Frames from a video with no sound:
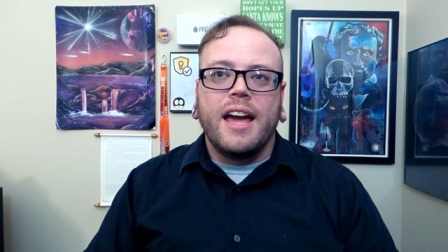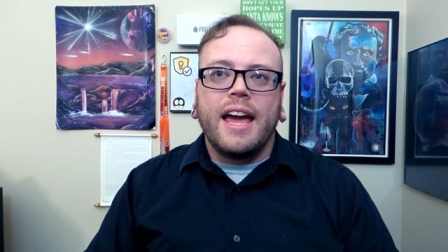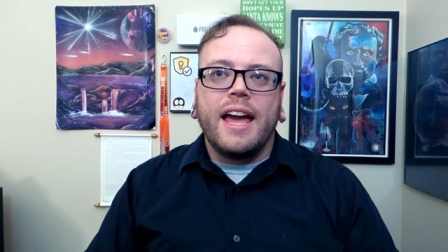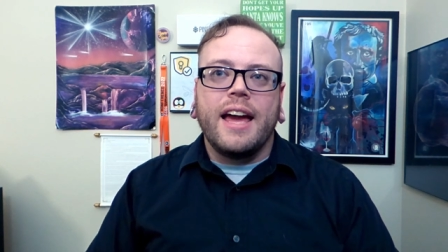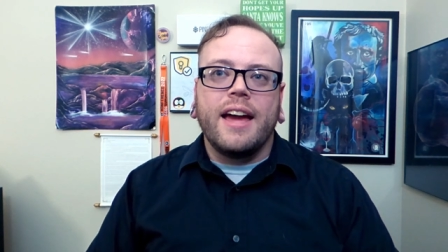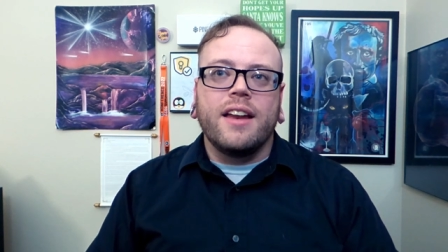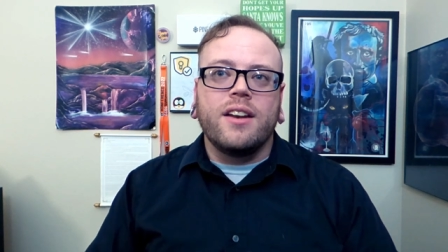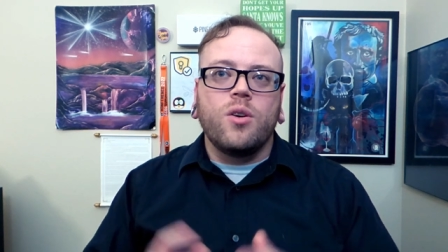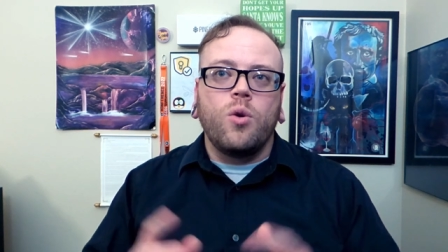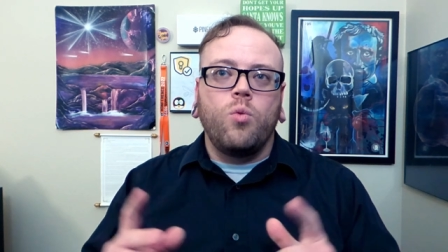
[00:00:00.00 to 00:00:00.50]

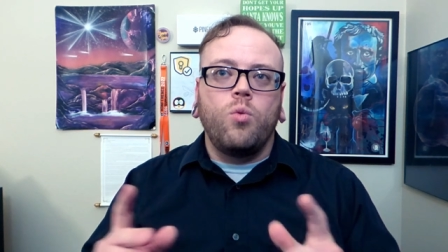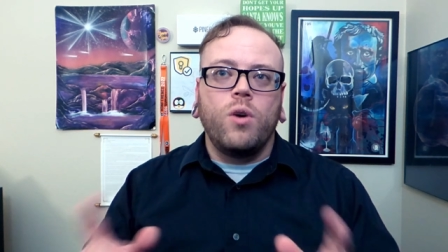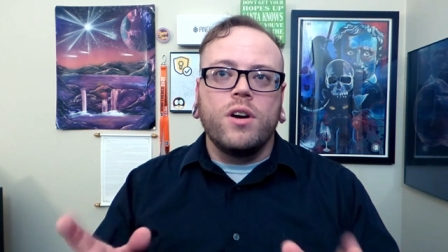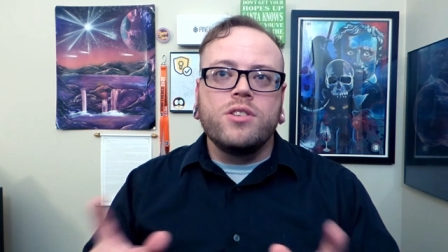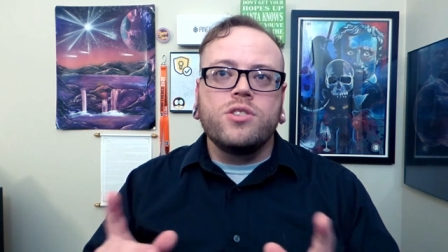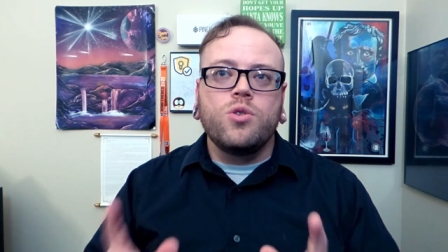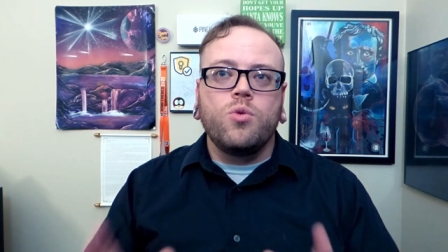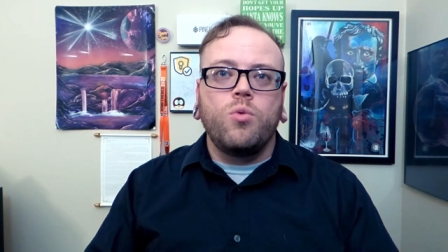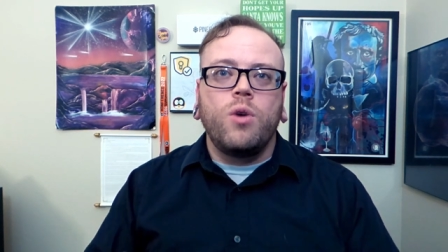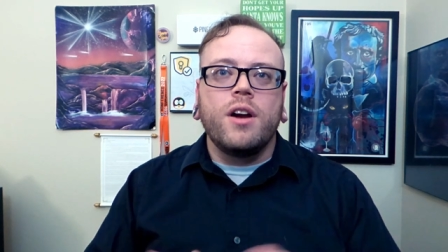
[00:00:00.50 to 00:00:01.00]
and
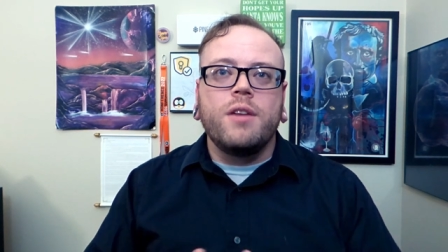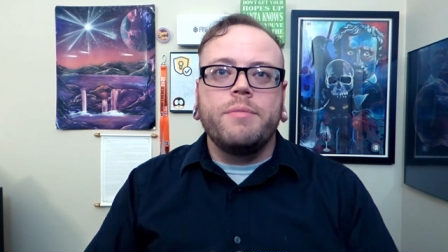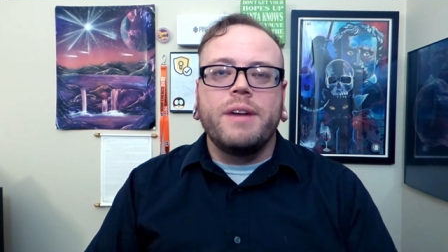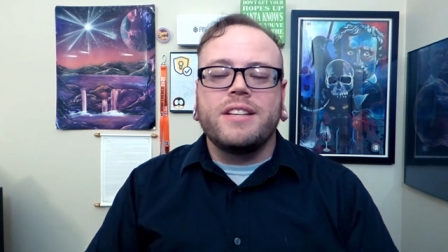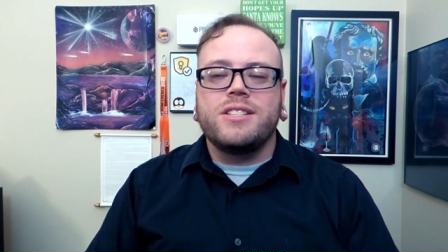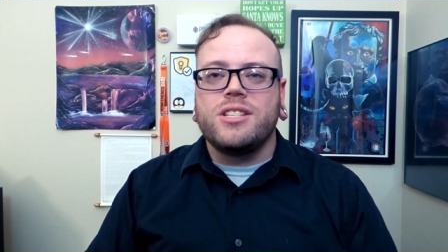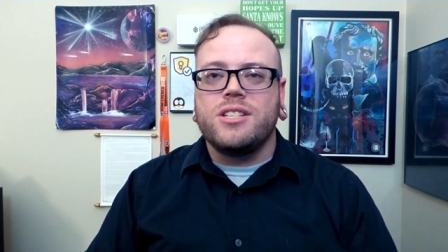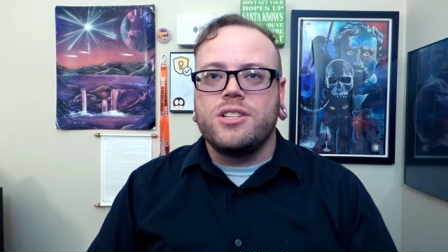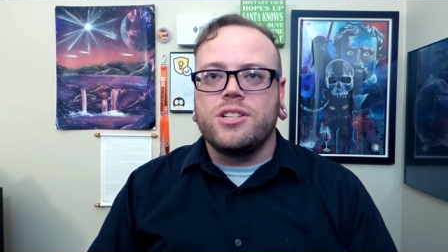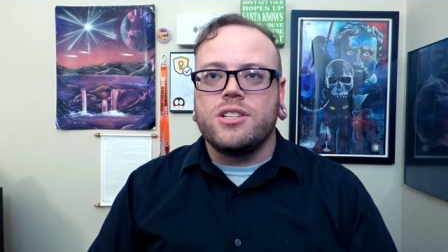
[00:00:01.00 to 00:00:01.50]
one to one
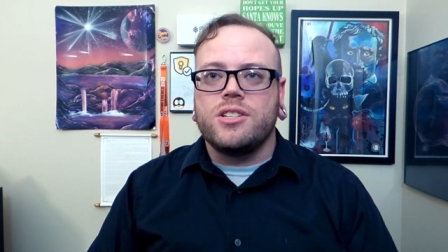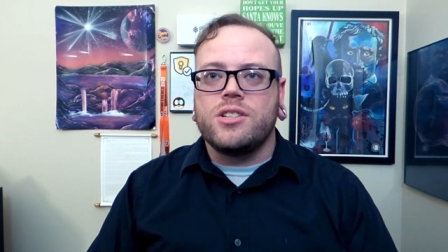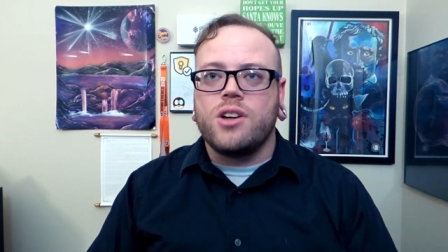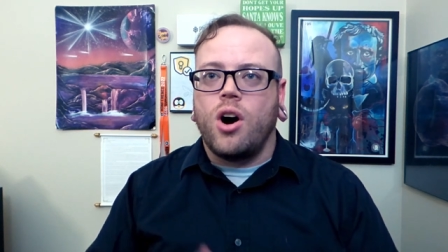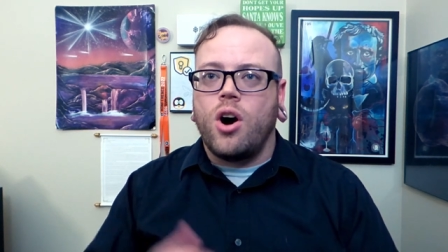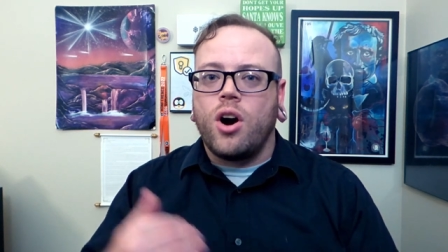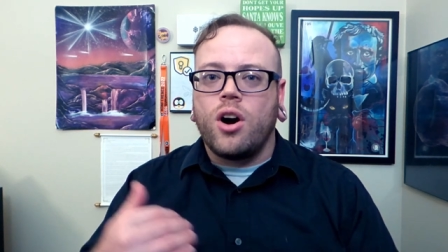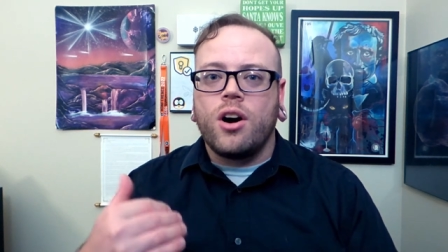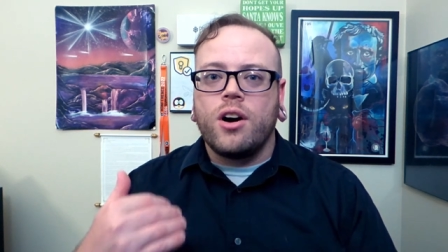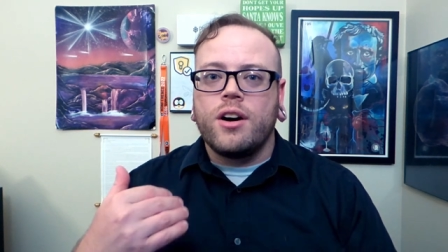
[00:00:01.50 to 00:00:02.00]
messages
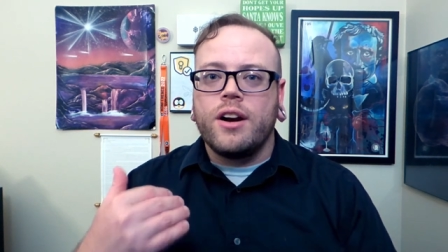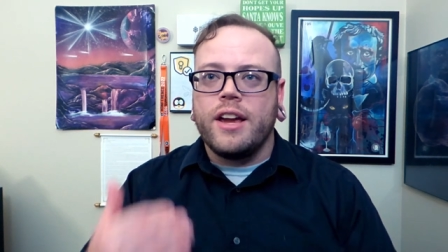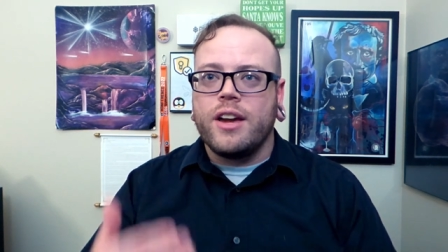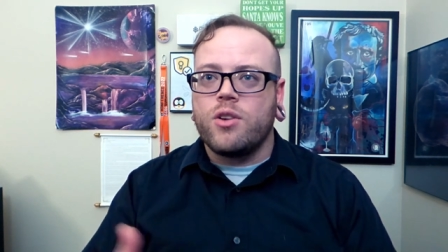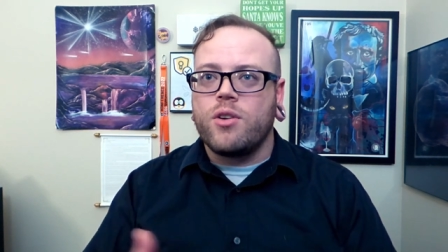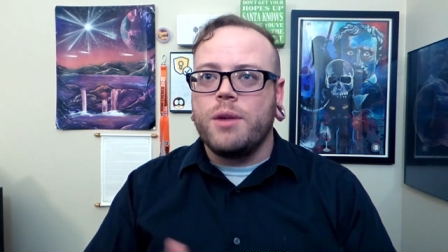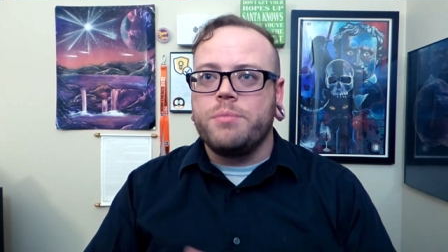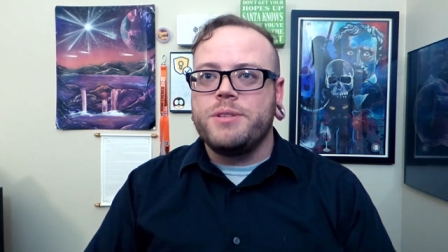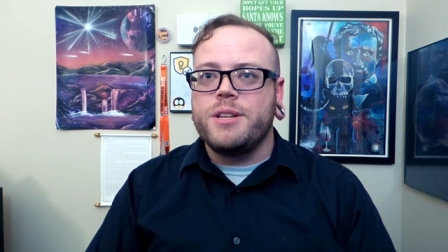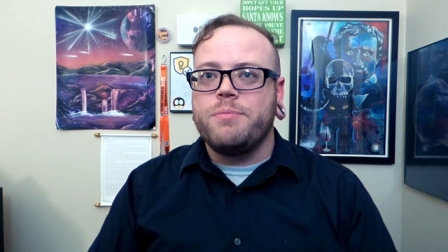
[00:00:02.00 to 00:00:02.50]
are
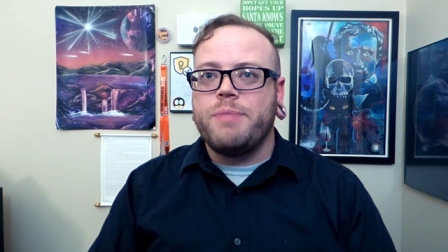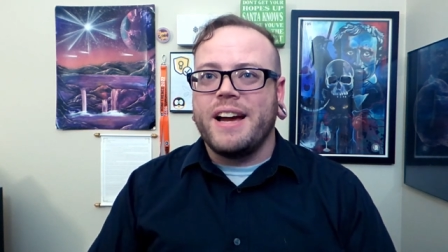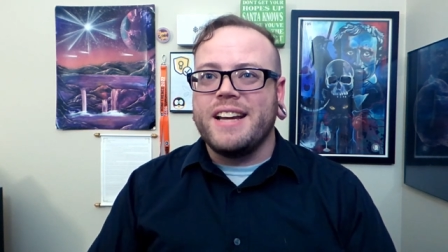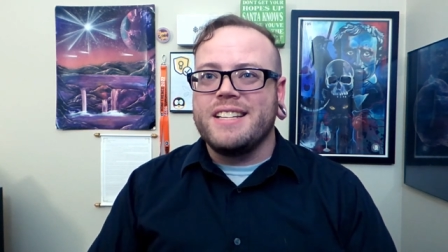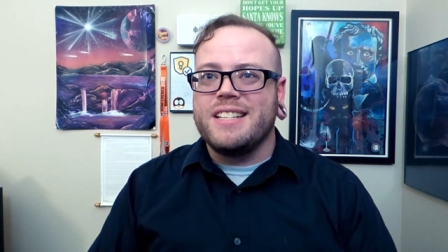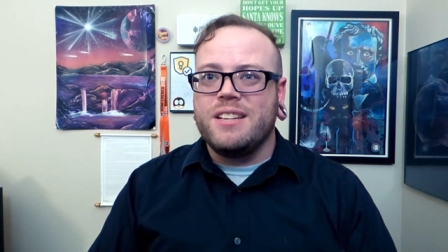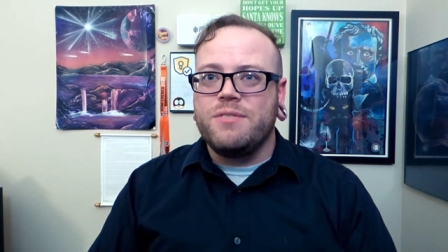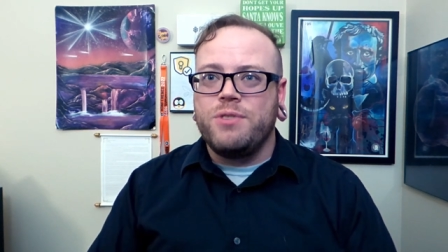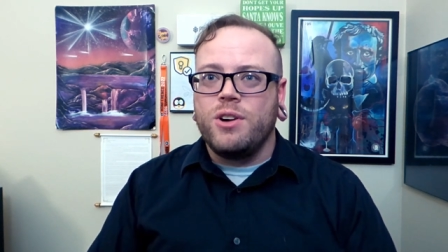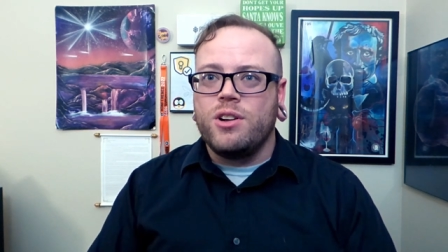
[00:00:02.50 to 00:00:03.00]
encrypted by
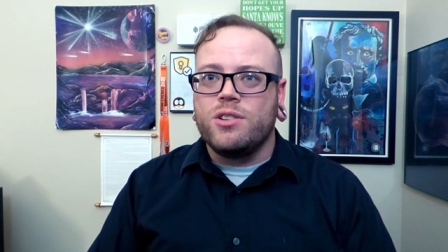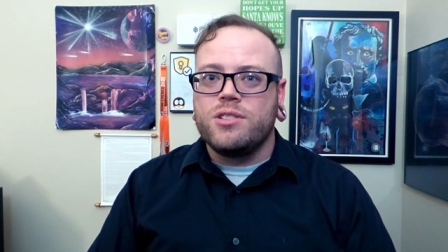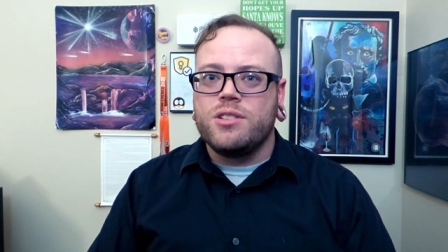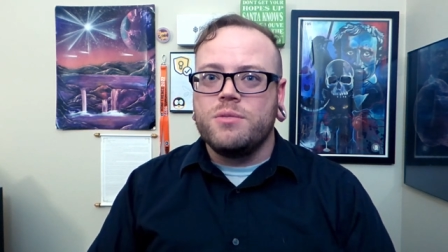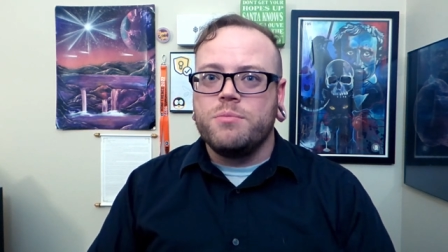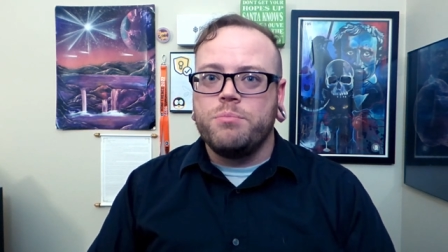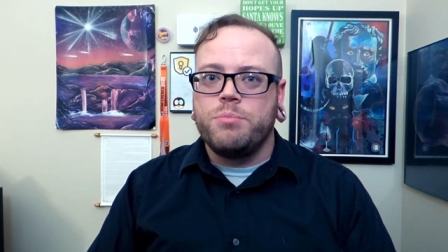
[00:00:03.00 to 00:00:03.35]
default,